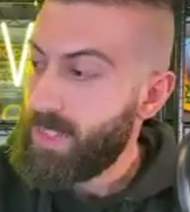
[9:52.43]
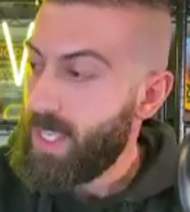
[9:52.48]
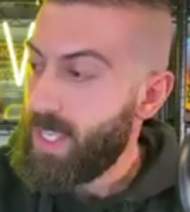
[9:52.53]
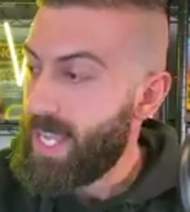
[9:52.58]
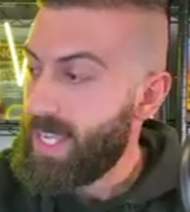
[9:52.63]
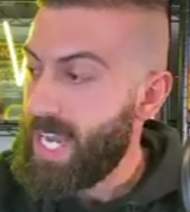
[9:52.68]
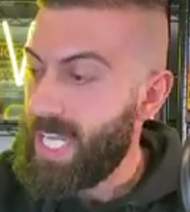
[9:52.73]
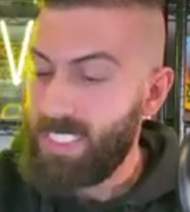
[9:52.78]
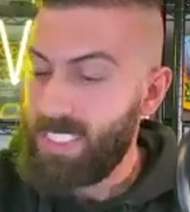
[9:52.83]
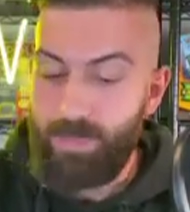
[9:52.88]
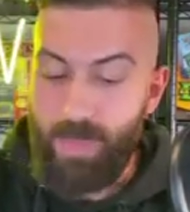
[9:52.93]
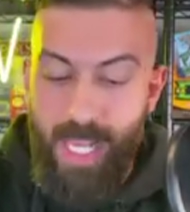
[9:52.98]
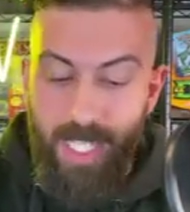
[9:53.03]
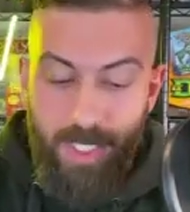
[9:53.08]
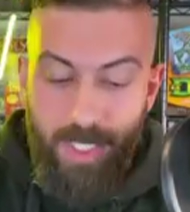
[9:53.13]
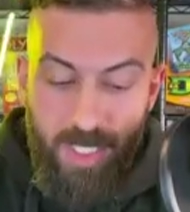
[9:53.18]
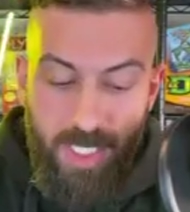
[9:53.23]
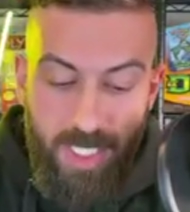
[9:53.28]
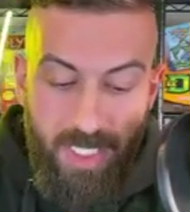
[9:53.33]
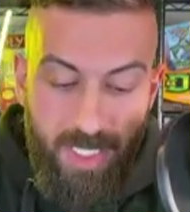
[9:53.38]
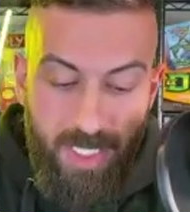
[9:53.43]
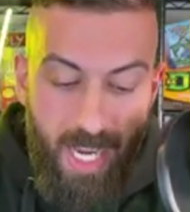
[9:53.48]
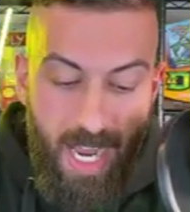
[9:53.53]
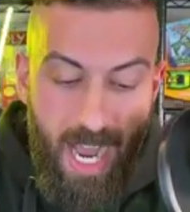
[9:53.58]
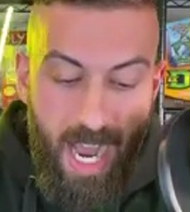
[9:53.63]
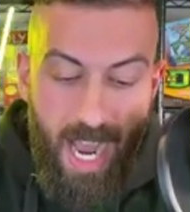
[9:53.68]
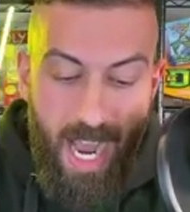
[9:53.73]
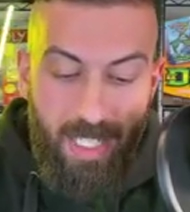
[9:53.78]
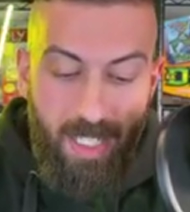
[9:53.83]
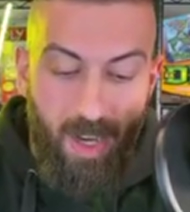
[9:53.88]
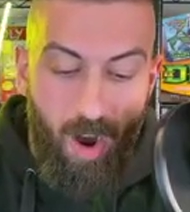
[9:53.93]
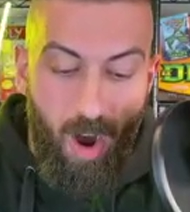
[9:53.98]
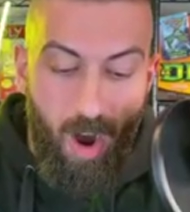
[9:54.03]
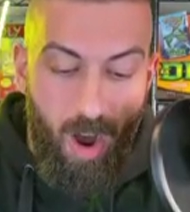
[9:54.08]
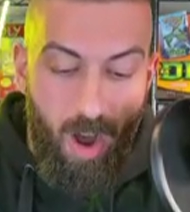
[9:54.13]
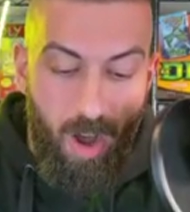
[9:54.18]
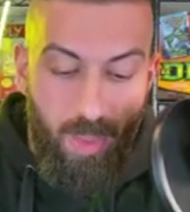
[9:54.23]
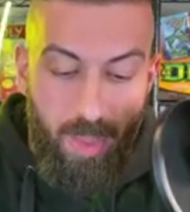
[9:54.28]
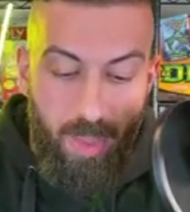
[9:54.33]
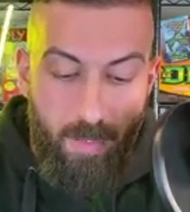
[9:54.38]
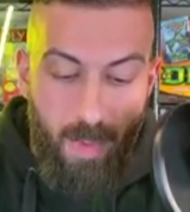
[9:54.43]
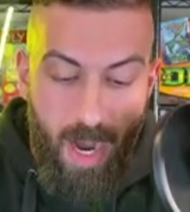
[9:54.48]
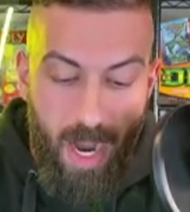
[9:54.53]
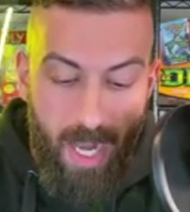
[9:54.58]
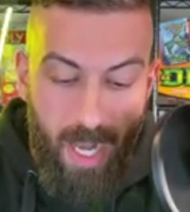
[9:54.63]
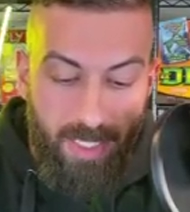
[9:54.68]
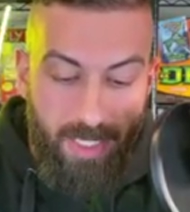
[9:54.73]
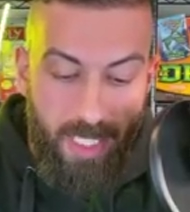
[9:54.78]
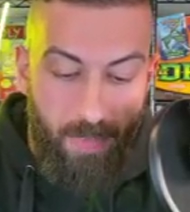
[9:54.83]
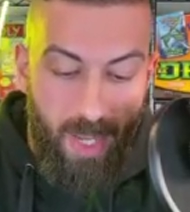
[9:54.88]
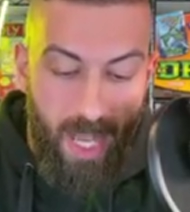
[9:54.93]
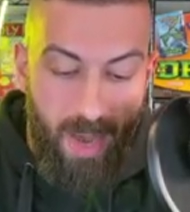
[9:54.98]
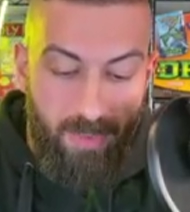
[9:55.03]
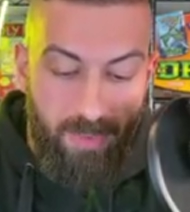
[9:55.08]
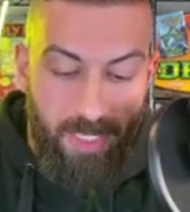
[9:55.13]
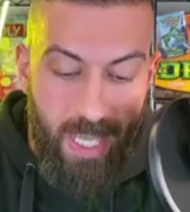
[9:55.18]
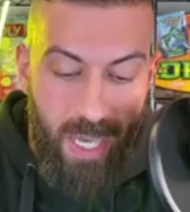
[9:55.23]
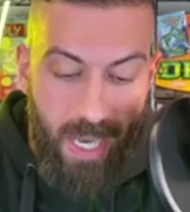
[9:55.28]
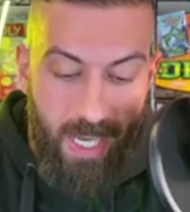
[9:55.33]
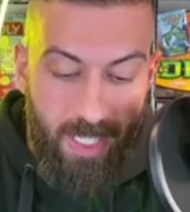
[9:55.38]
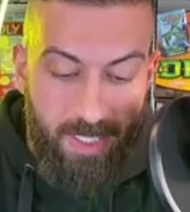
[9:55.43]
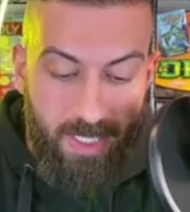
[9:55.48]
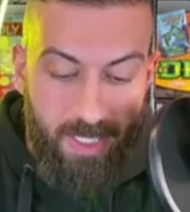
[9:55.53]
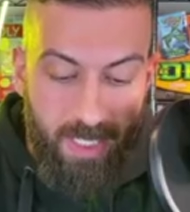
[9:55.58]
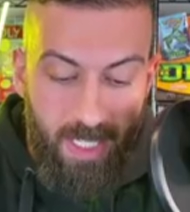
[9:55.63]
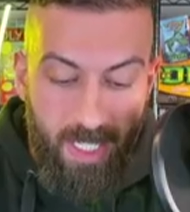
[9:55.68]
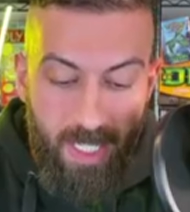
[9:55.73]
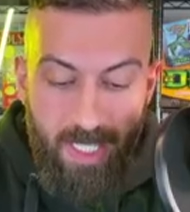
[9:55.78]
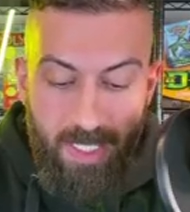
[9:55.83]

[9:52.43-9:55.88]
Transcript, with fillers: And guys, make sure you say hi to all the mods that we have in the house.